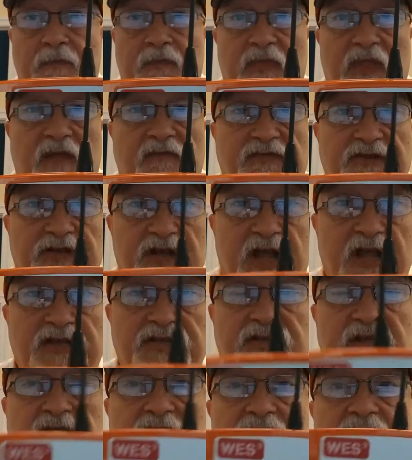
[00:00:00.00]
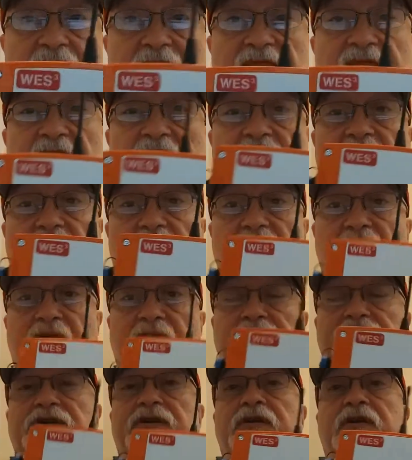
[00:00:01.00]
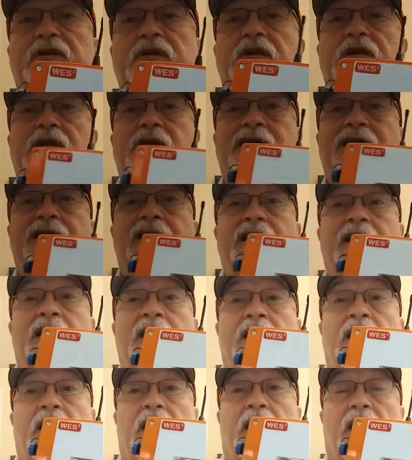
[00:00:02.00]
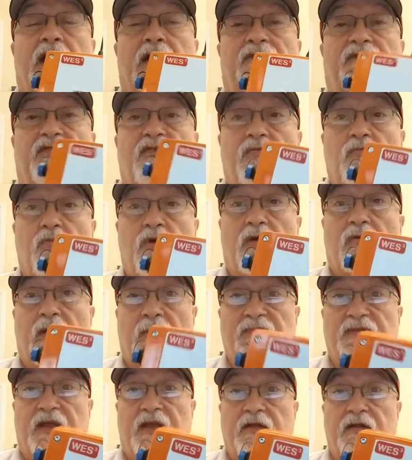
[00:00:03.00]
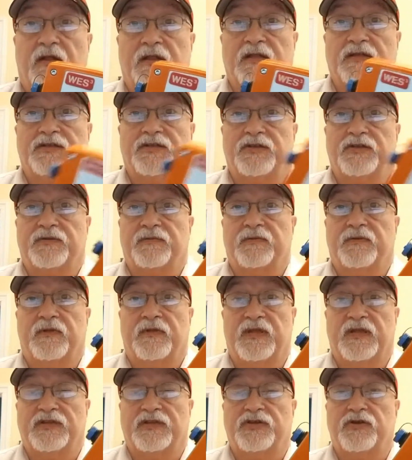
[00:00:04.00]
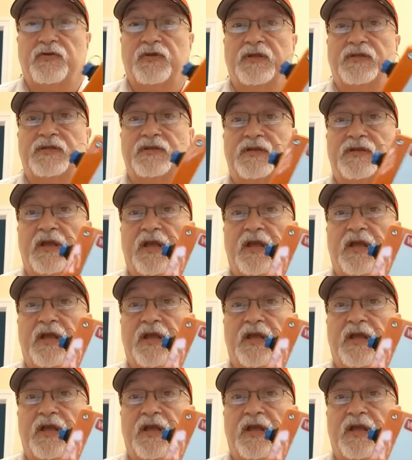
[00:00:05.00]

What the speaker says: They've changed it. They did a major firmware update on these units,